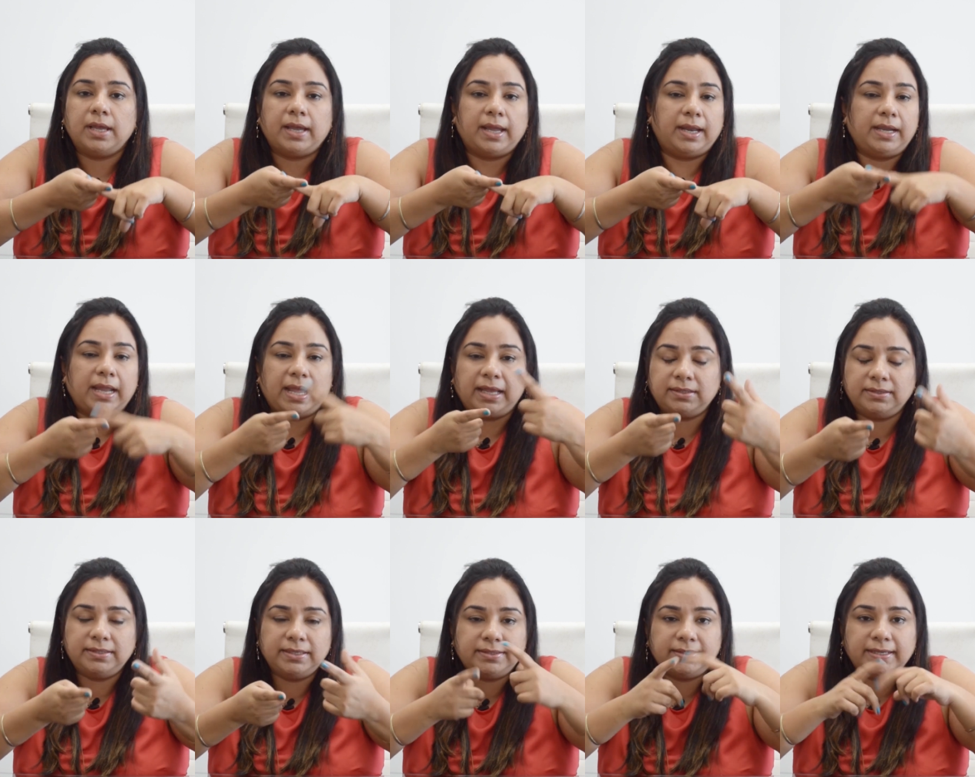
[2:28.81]
And
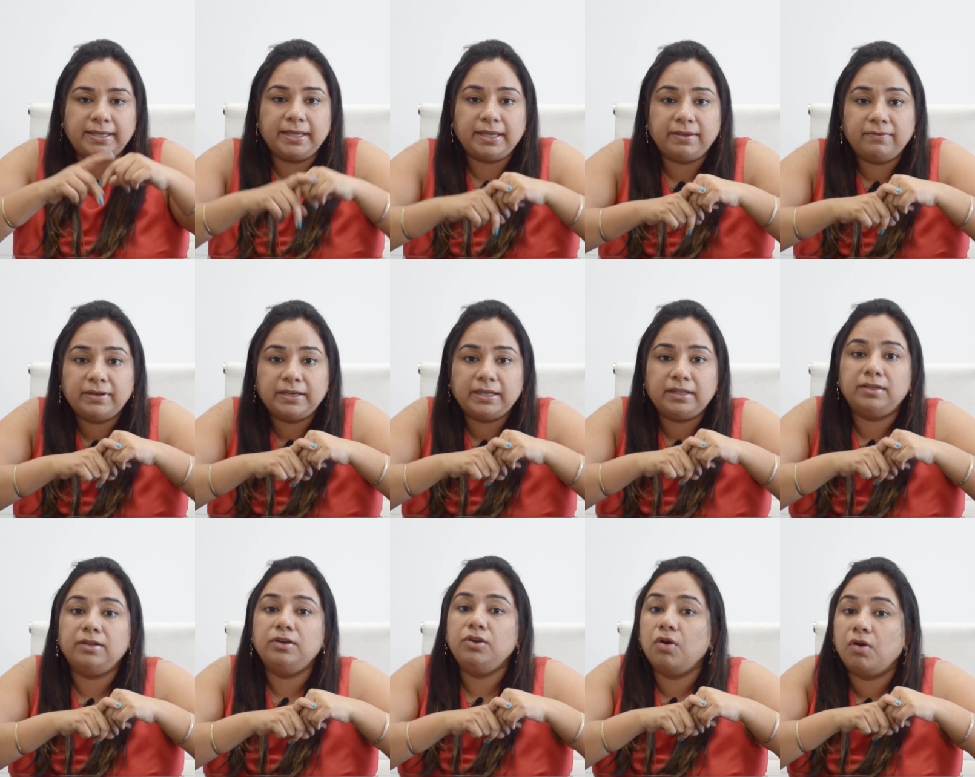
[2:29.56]
as they say, even
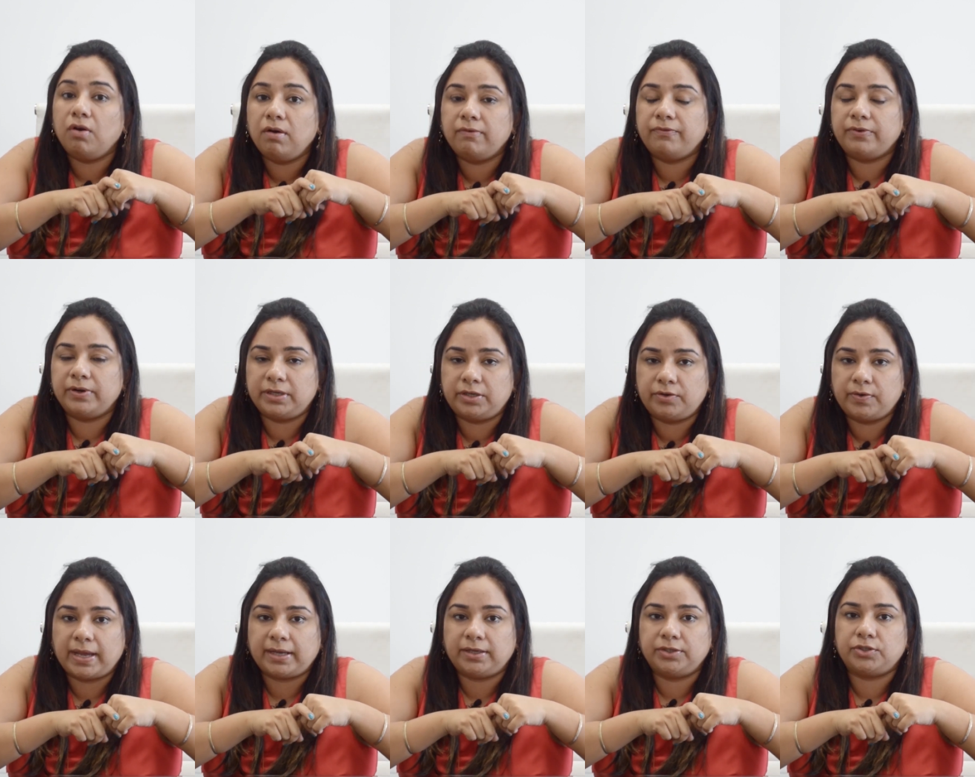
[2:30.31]
in the law of
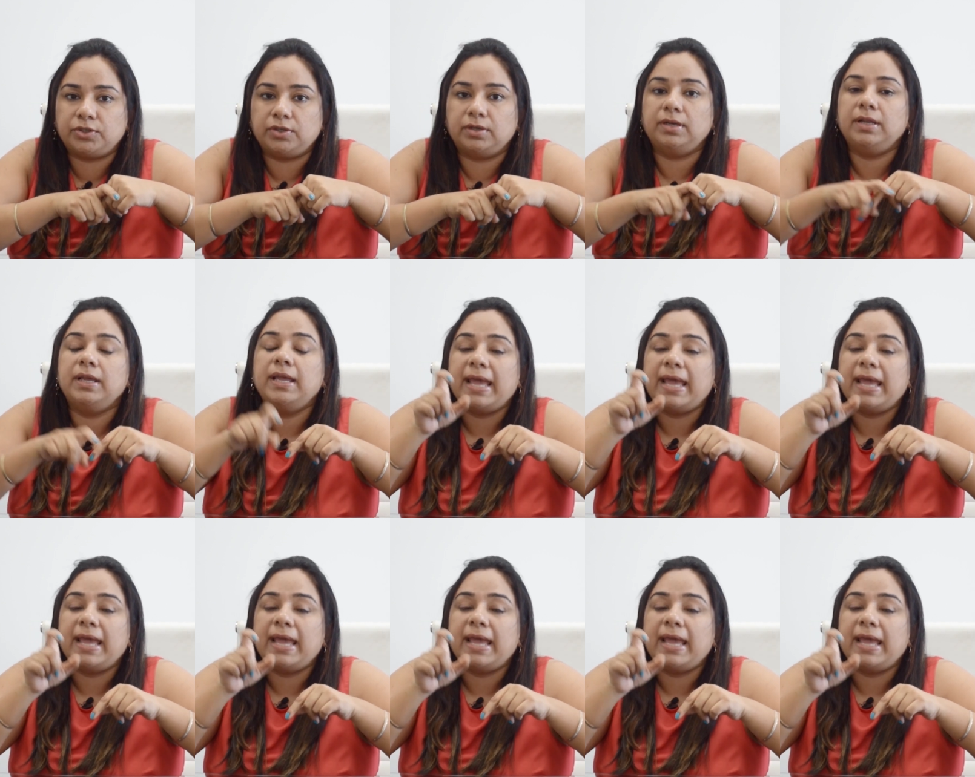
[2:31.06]
attraction,